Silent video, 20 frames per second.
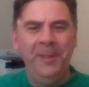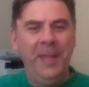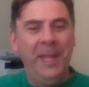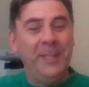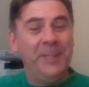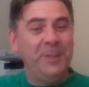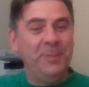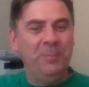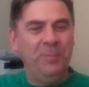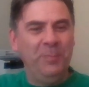
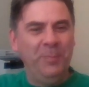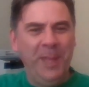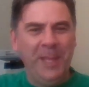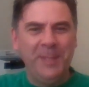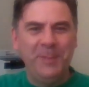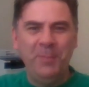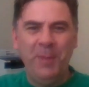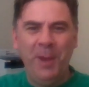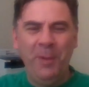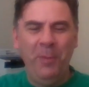That's
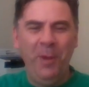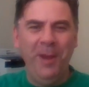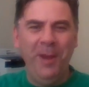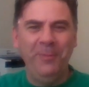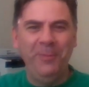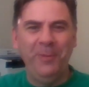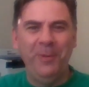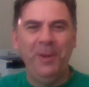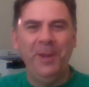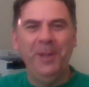my
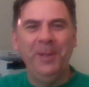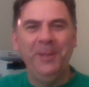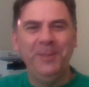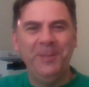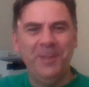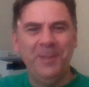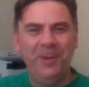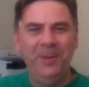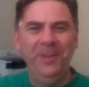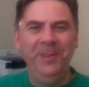wife for you.
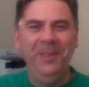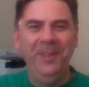So